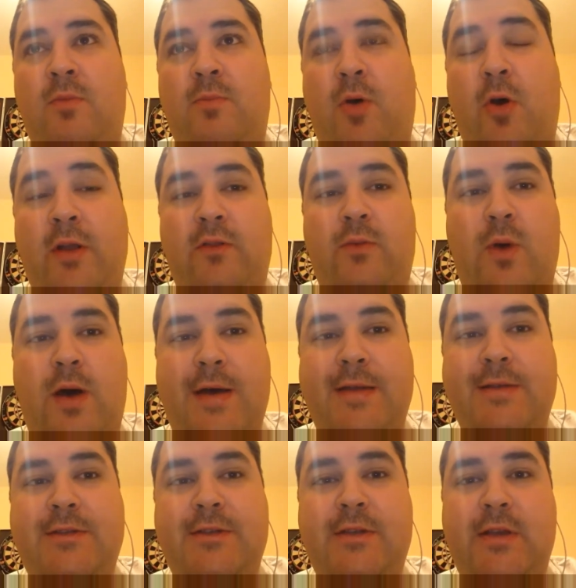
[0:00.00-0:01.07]

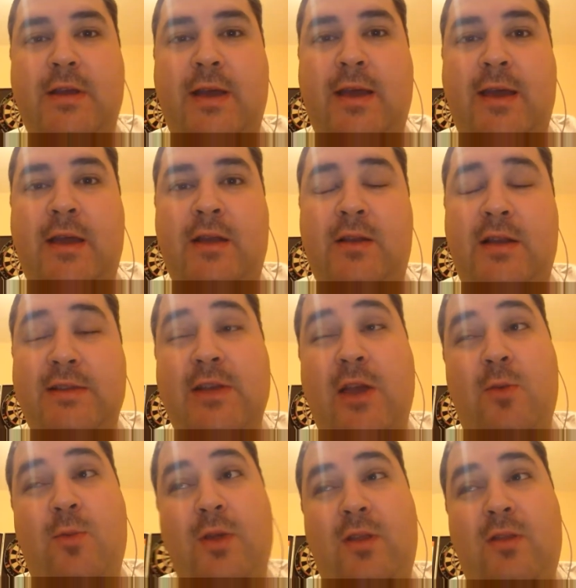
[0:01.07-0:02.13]
points-wise, and let's
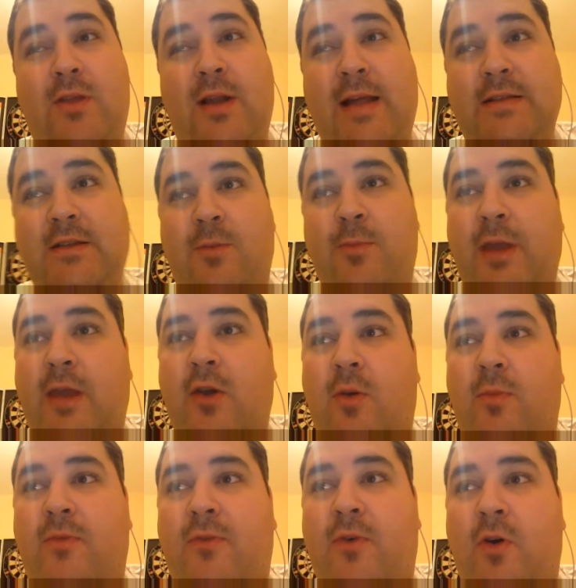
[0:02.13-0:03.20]
hope the lads can pick it
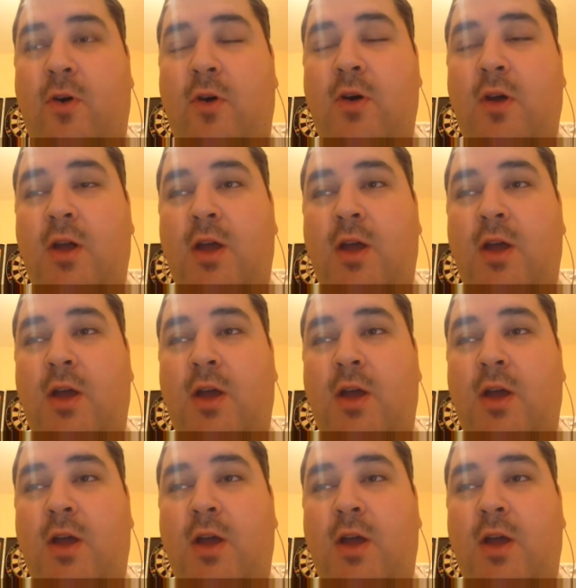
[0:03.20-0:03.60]
up for